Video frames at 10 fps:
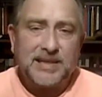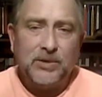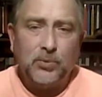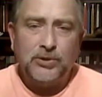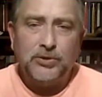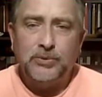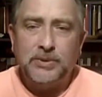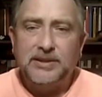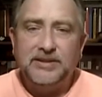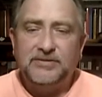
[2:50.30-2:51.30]
And what you're
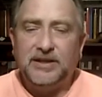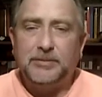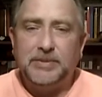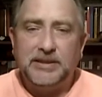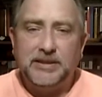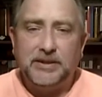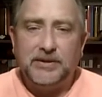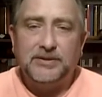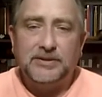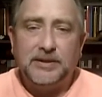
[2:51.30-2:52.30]
really developing here
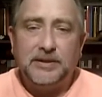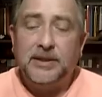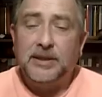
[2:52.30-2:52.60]
is the